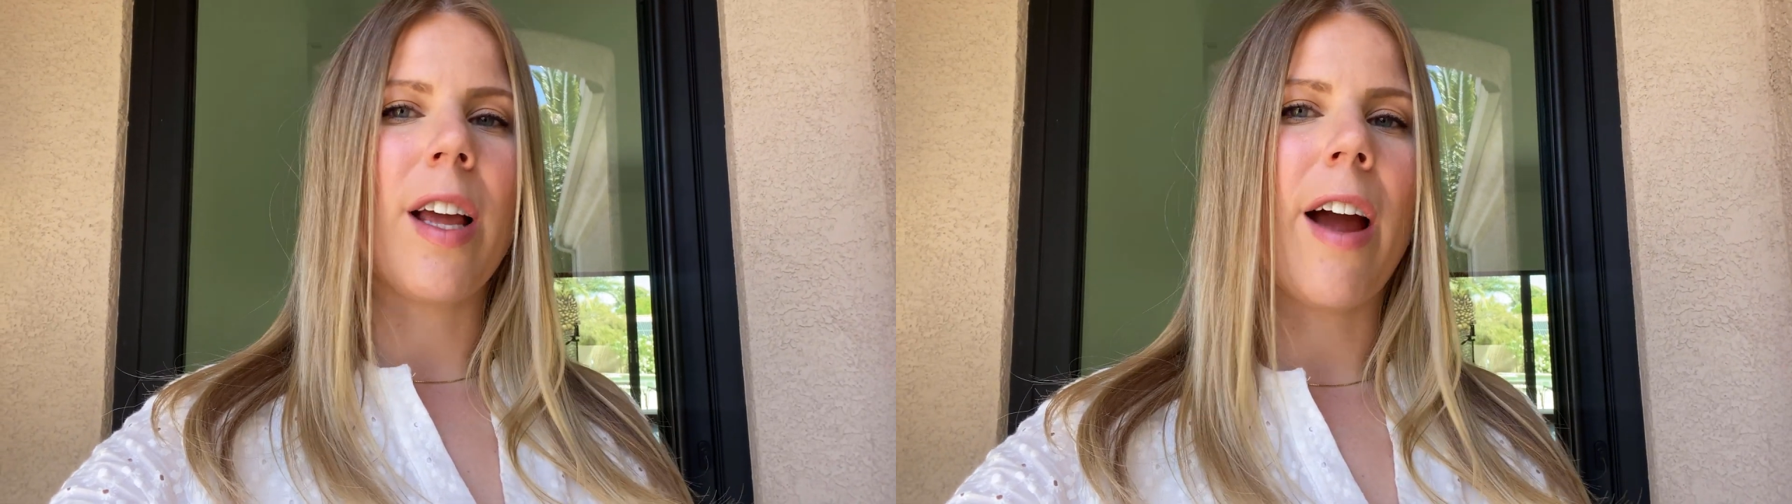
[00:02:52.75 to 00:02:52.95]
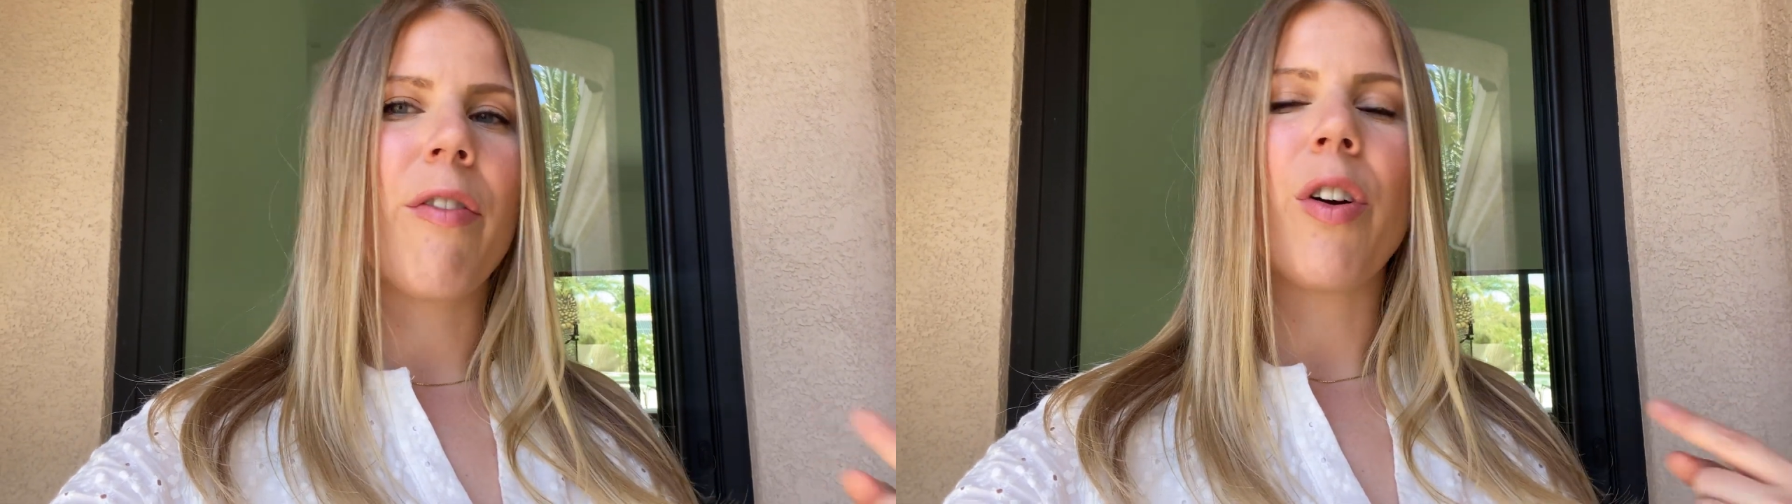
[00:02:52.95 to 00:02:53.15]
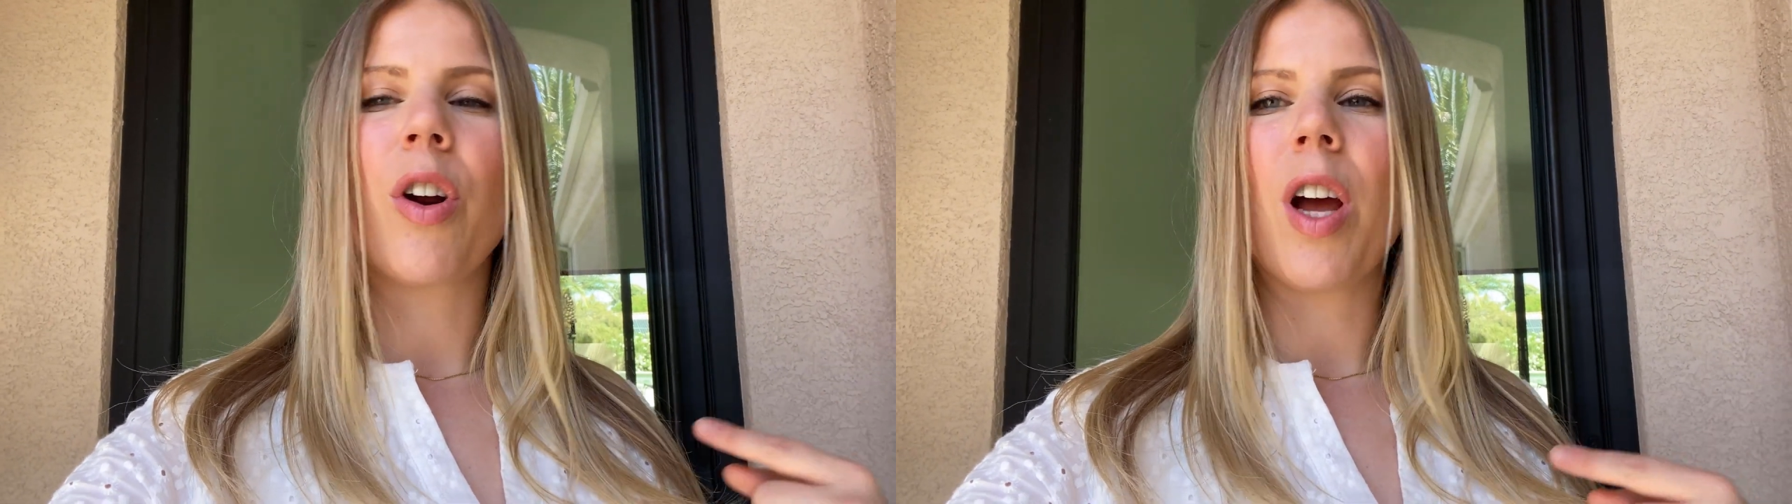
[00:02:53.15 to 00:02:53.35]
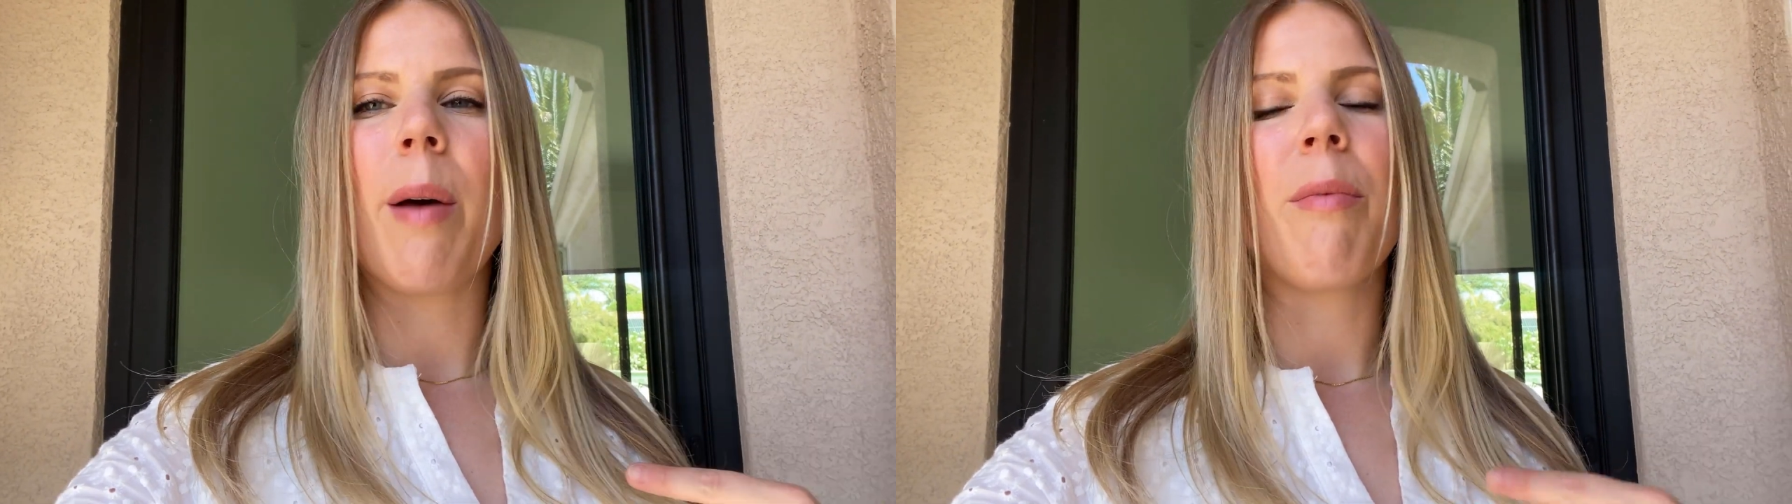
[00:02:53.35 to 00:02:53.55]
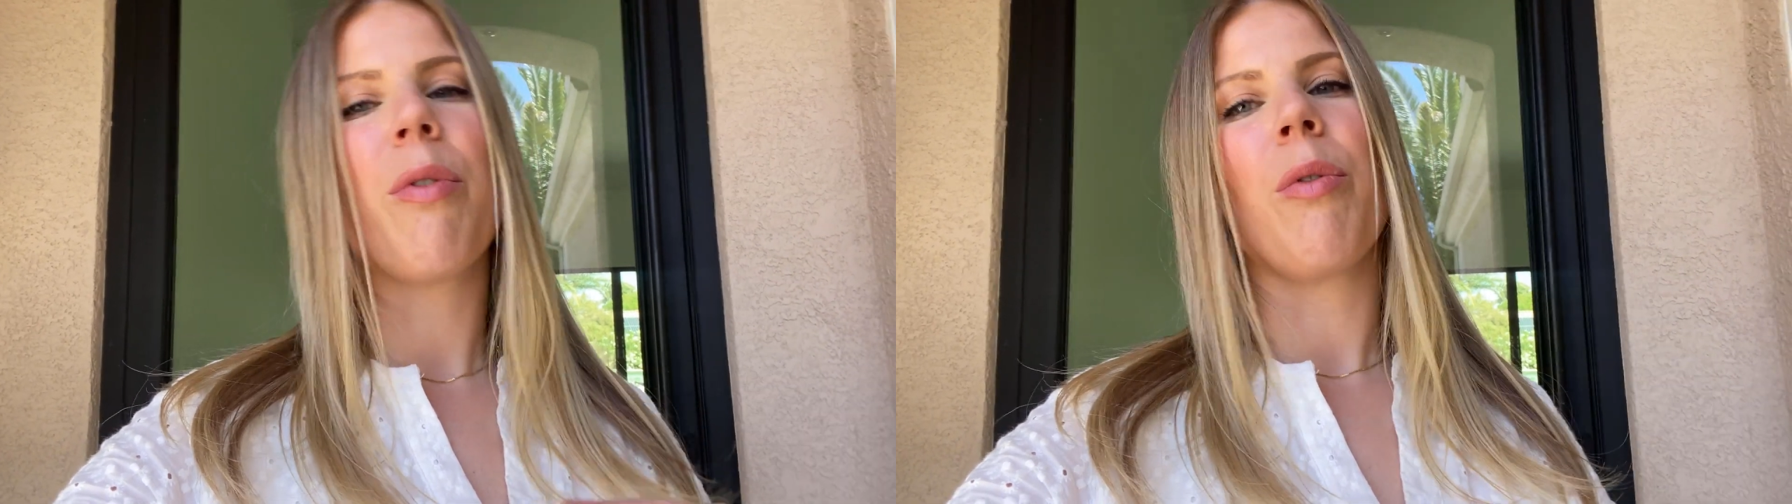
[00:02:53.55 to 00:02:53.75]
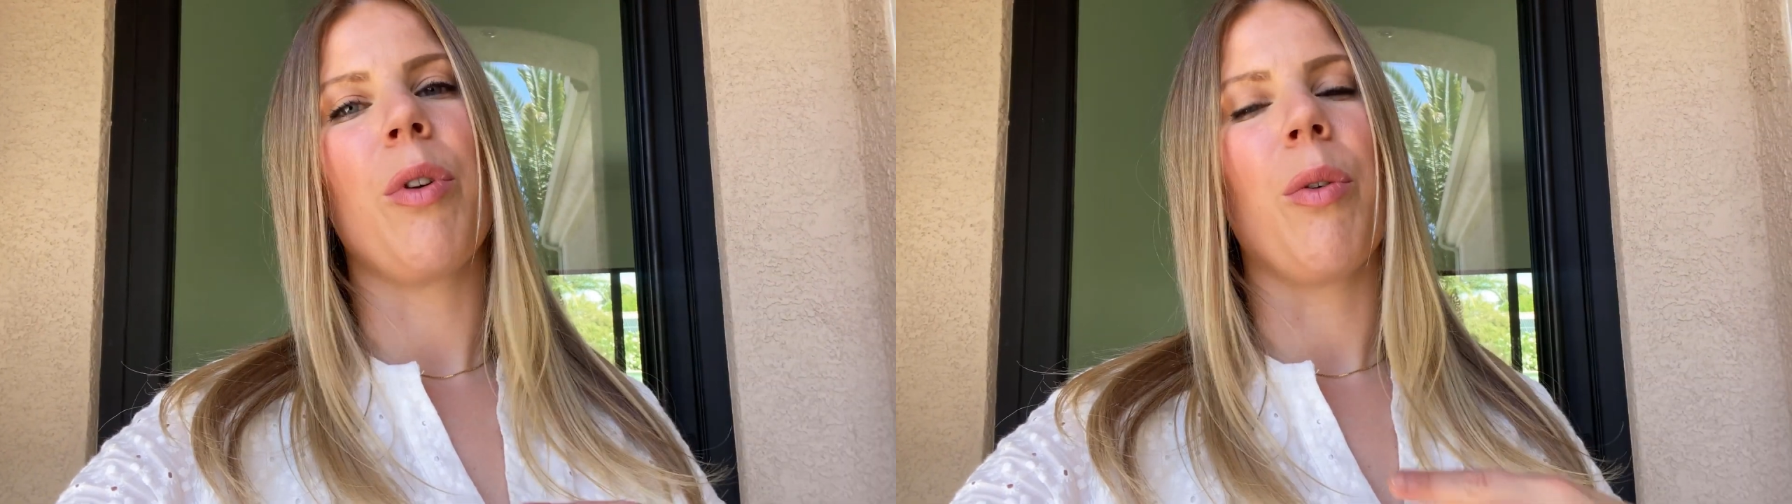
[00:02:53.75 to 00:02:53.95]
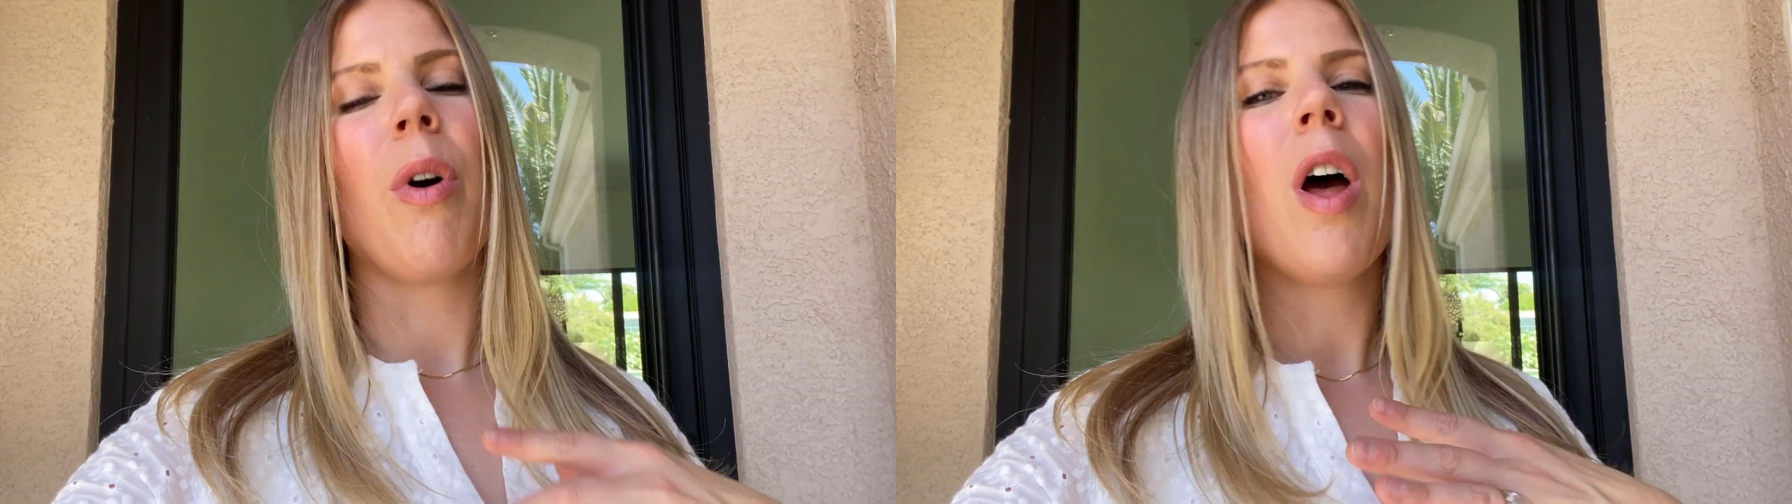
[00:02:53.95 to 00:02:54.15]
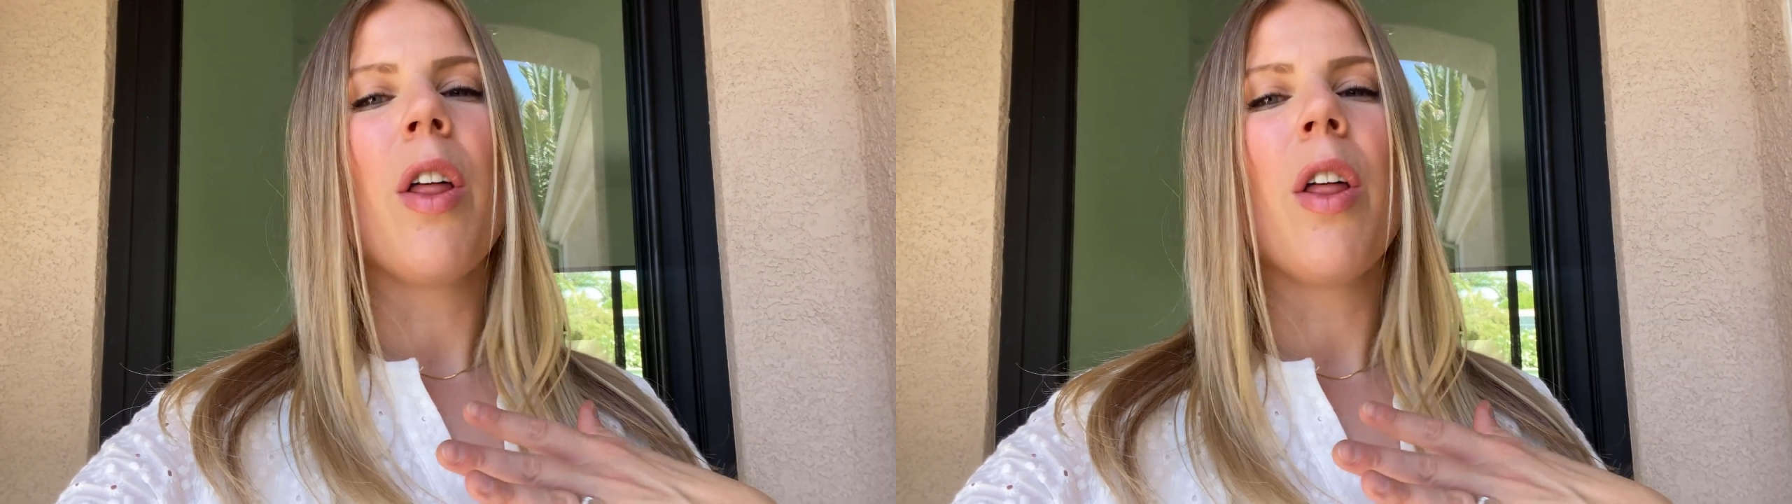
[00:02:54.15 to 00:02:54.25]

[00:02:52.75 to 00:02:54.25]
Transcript: have her come through